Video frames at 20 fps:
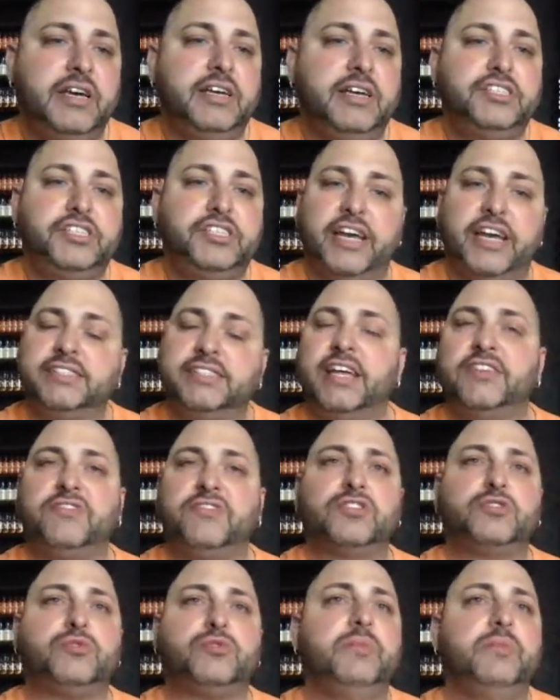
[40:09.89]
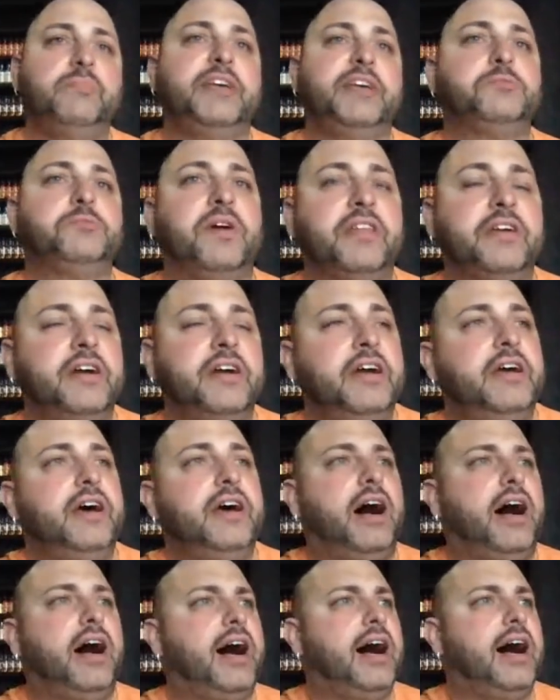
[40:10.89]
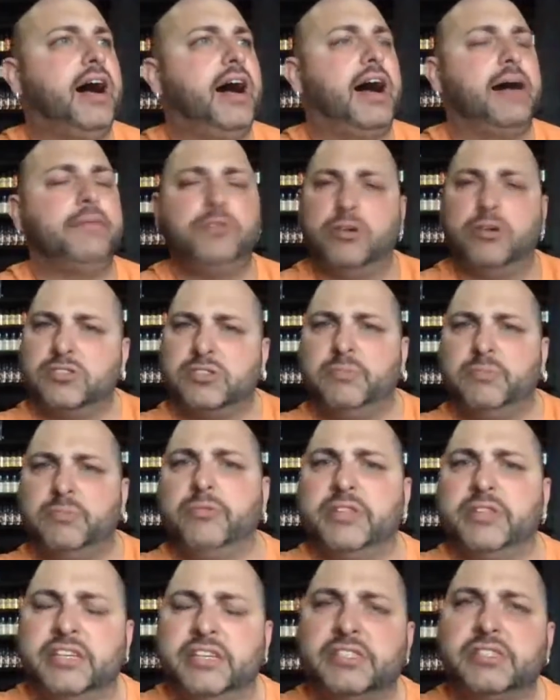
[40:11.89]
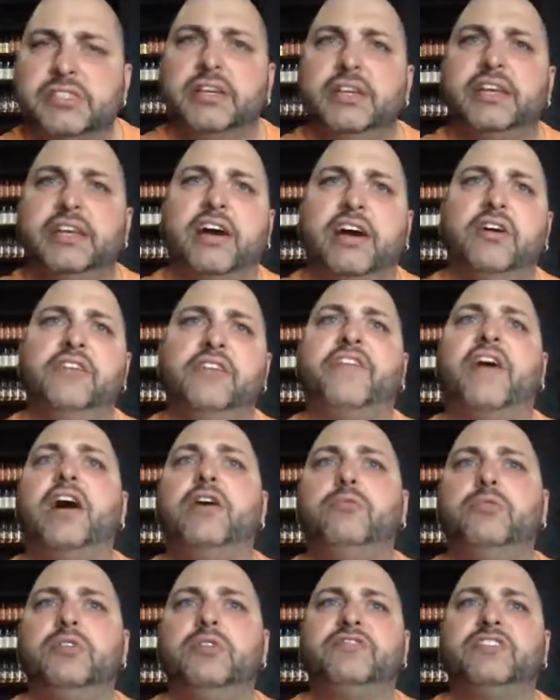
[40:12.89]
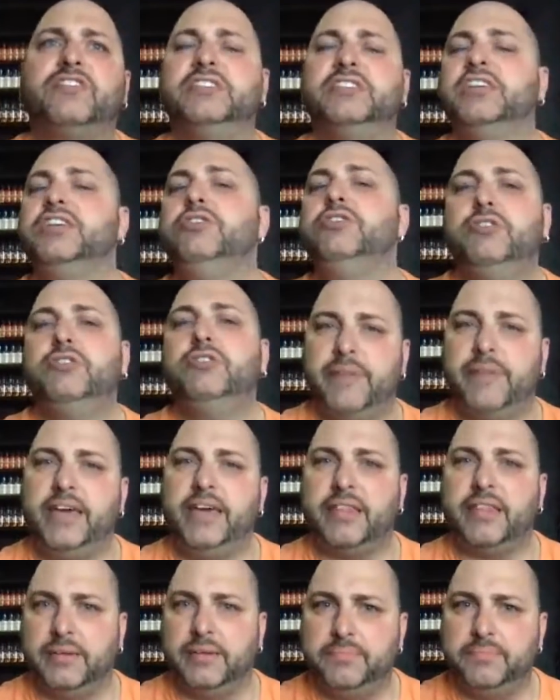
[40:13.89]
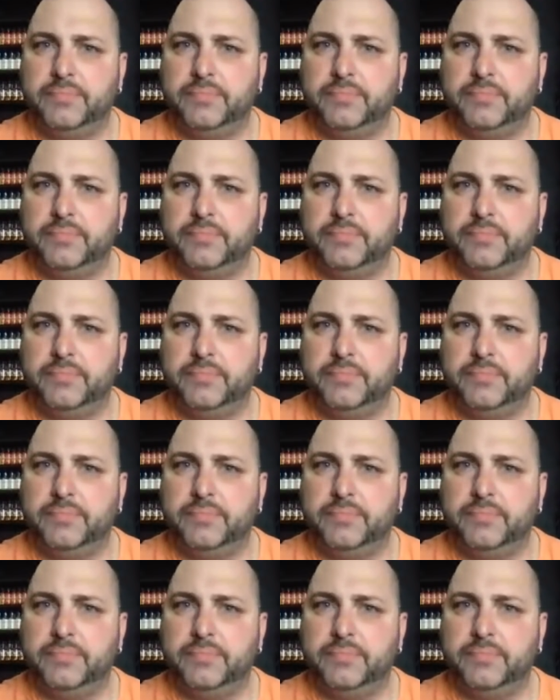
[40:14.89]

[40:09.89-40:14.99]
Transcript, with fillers: Chase, thanks for the 20 beans, brother. Uh, I'm going somewhere with this. Now, if I would have continued to make them,